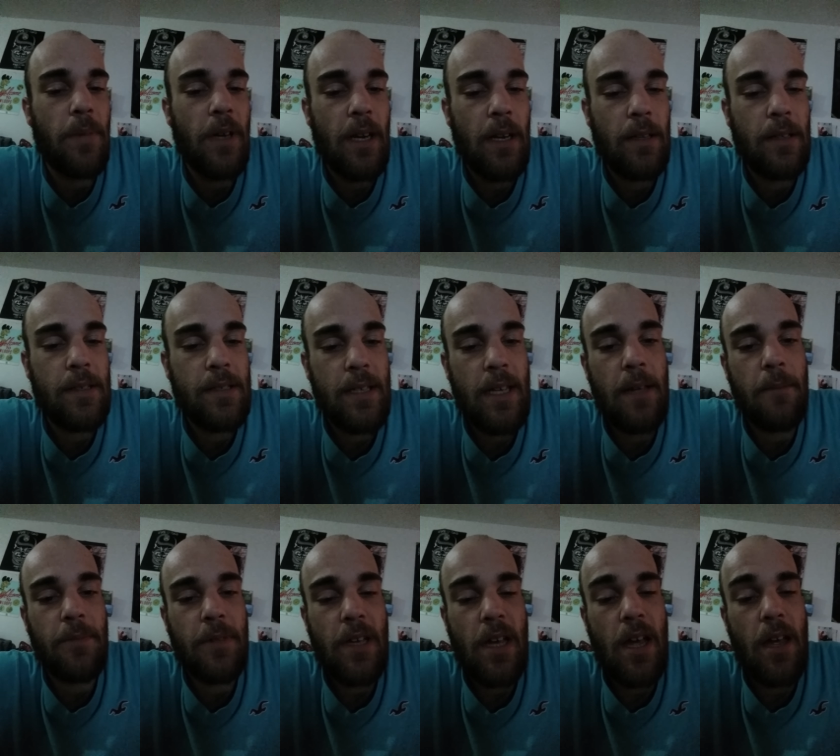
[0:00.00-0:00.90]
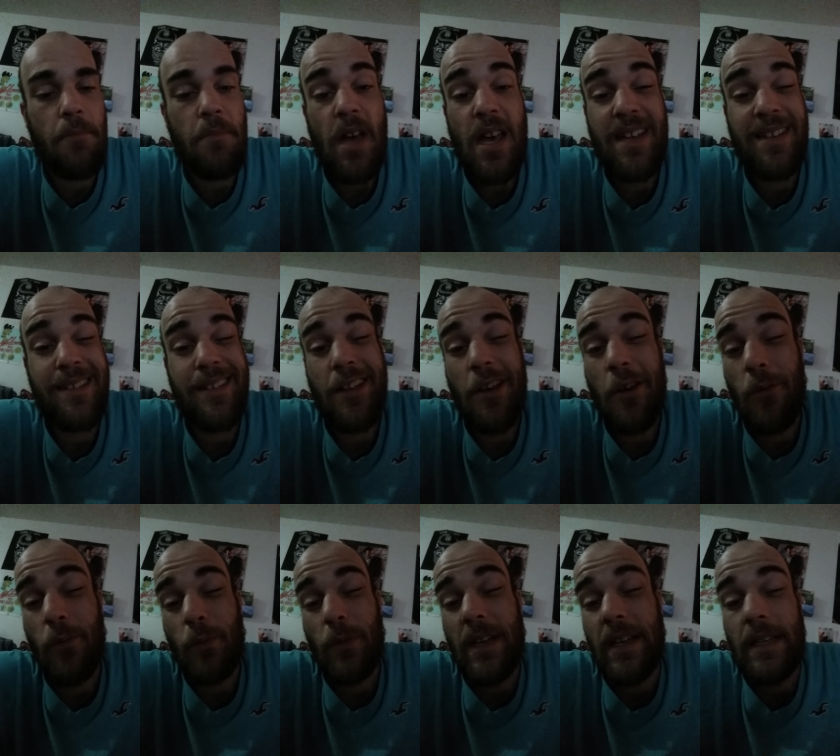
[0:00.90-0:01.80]
But at the same time, I
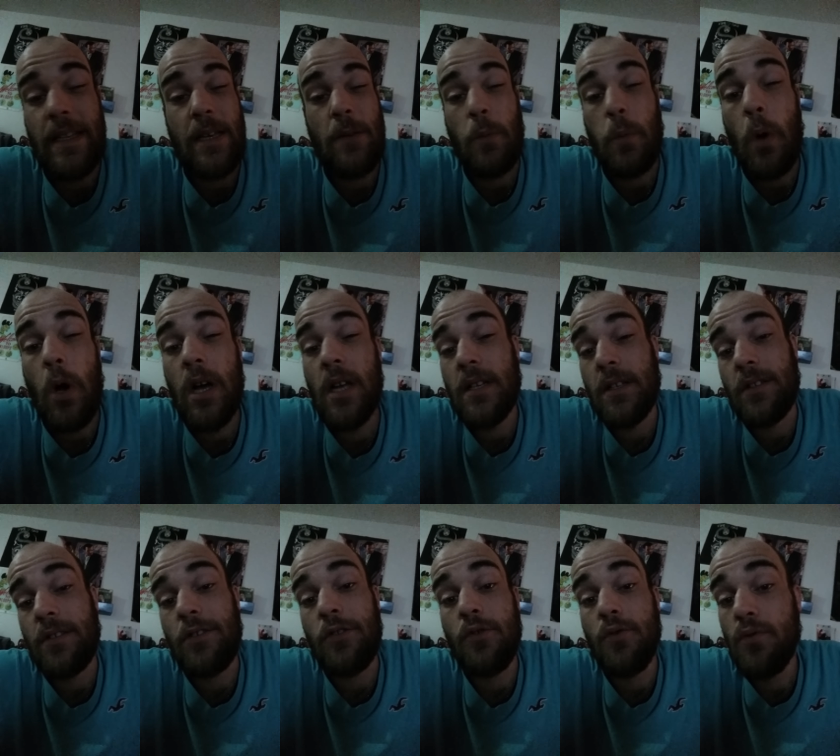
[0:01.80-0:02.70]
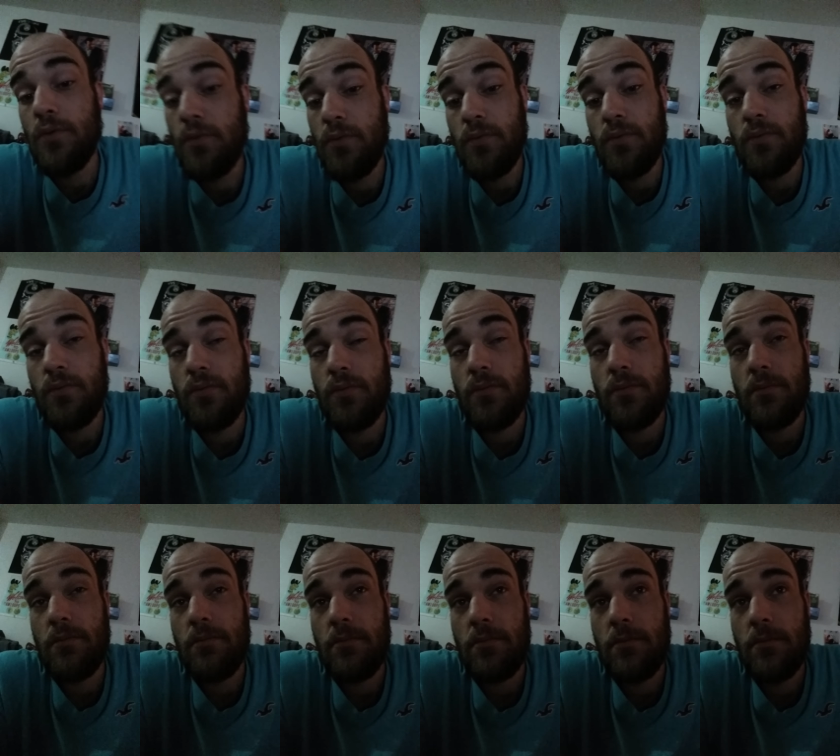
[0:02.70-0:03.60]
don't really want to.
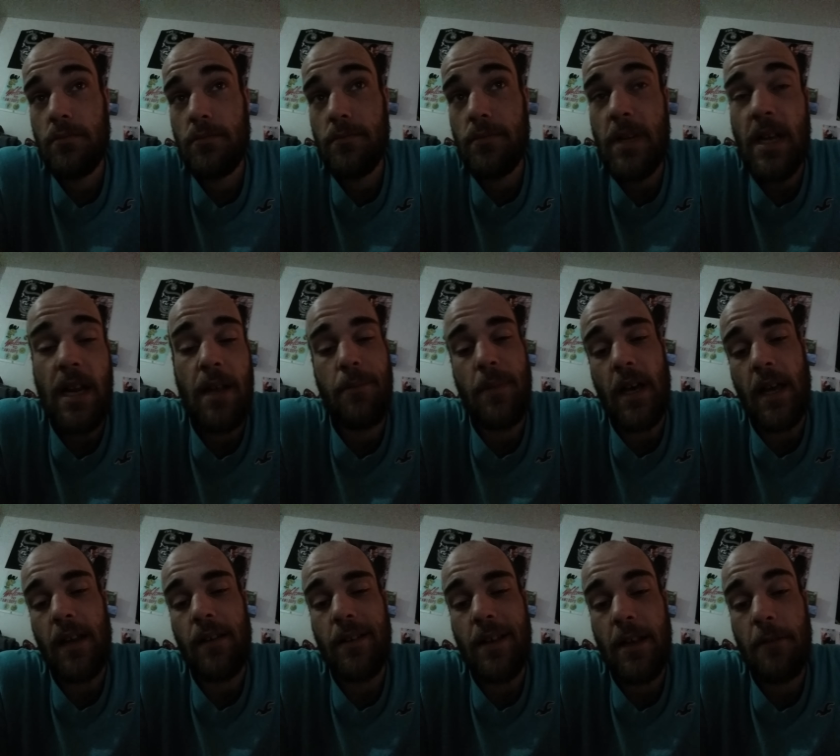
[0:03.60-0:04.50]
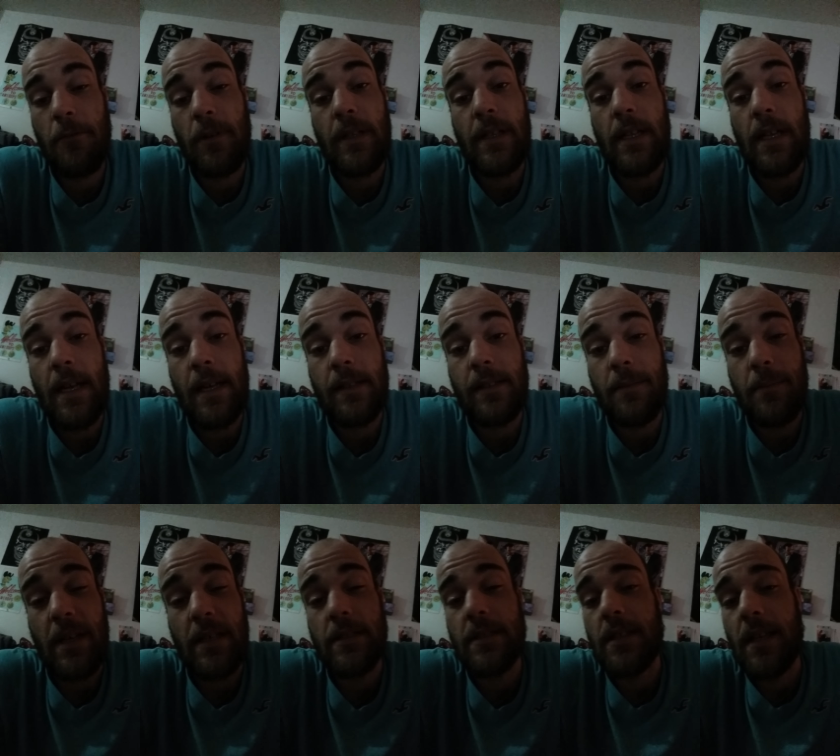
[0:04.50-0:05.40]
But I might. I really like the
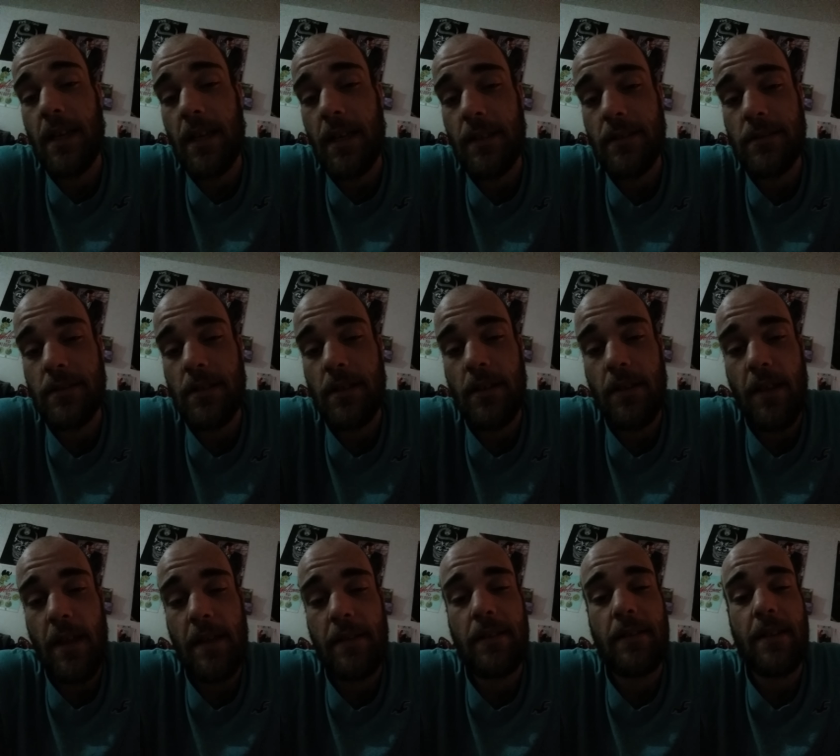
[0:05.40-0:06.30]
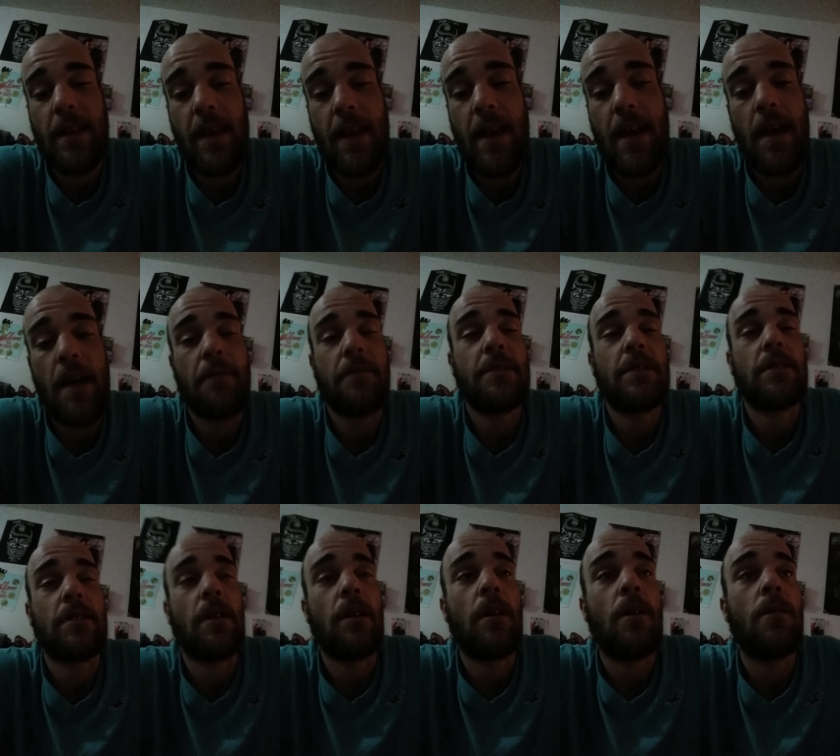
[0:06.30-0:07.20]
Mustangs and all that that they have,
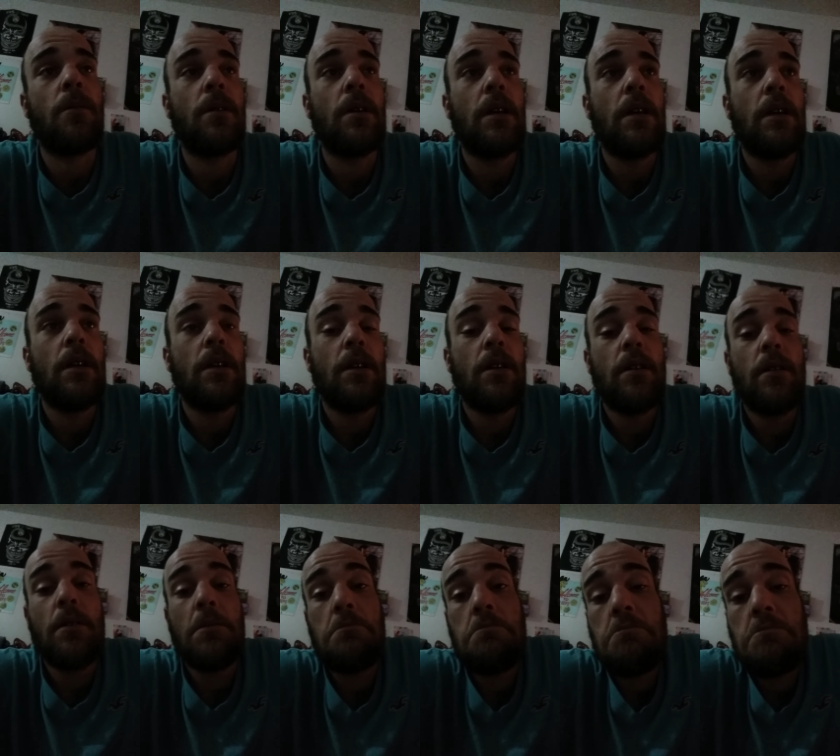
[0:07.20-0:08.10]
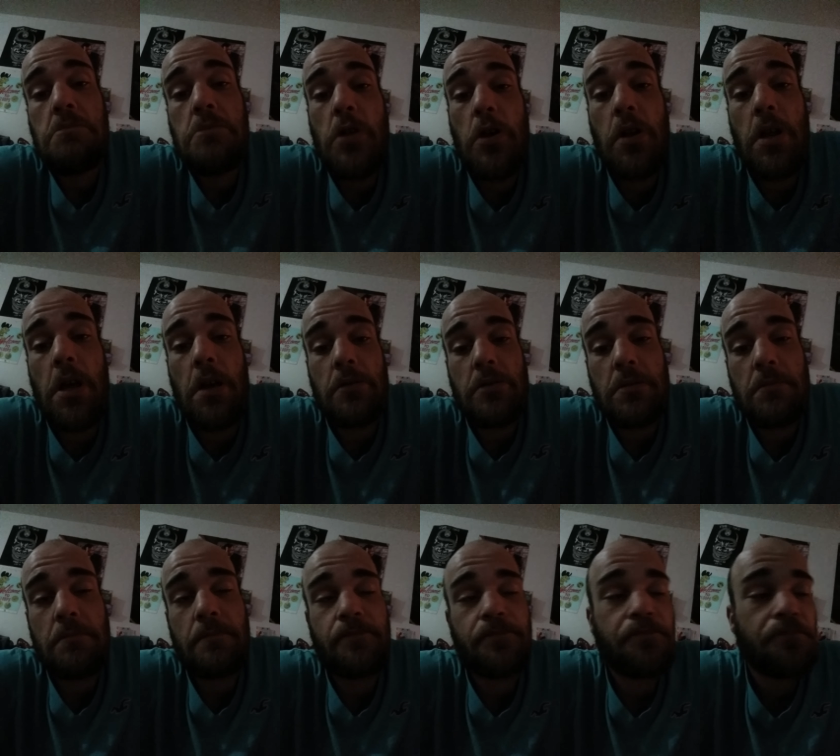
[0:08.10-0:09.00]
so who
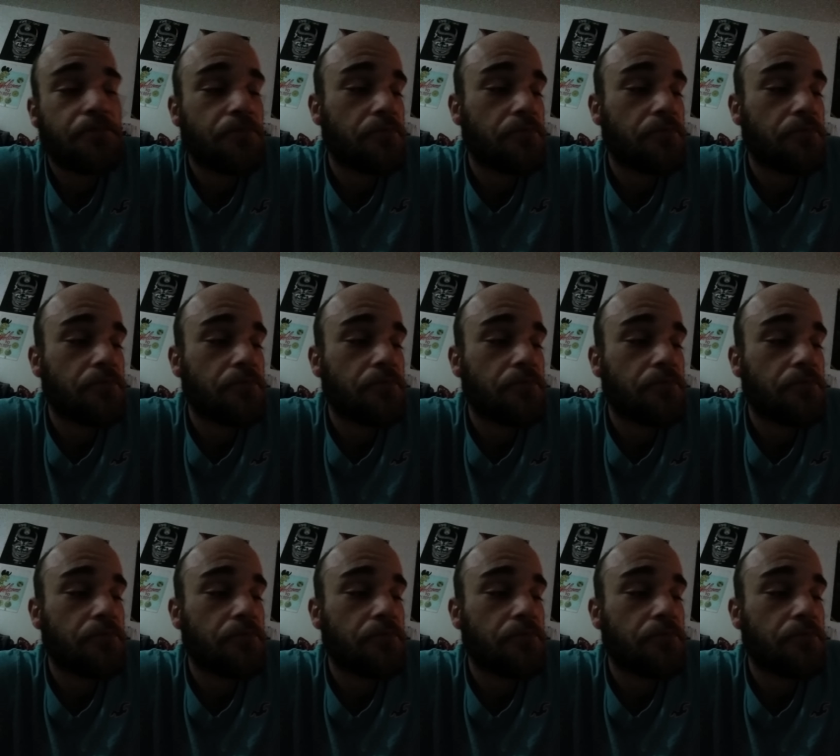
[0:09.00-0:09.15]
knows?